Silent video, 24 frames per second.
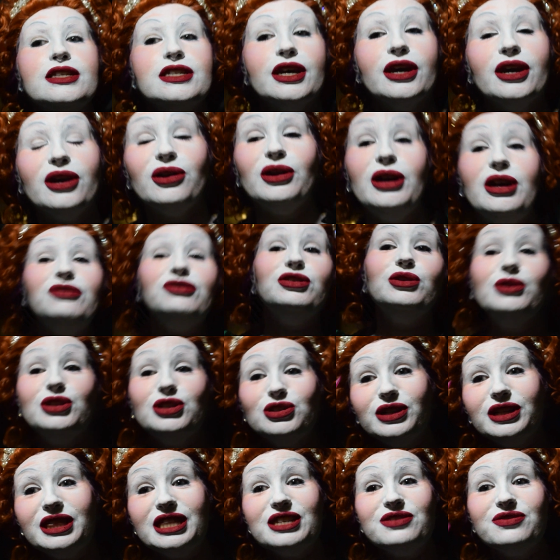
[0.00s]
So if you
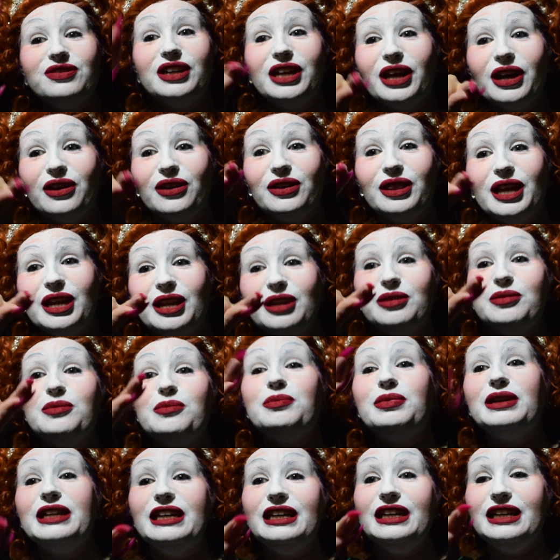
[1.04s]
enjoyed this video, then
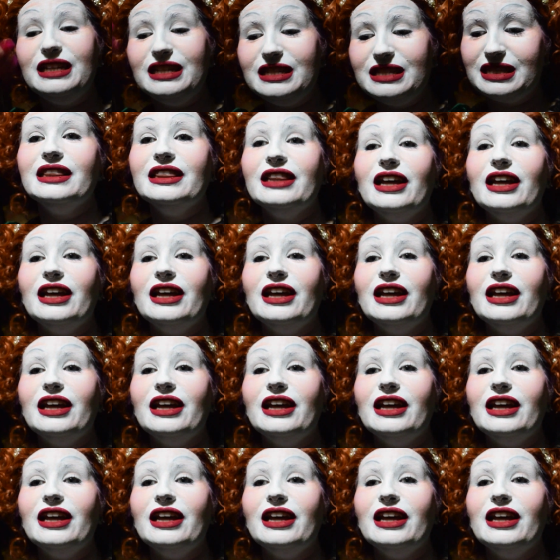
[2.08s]
please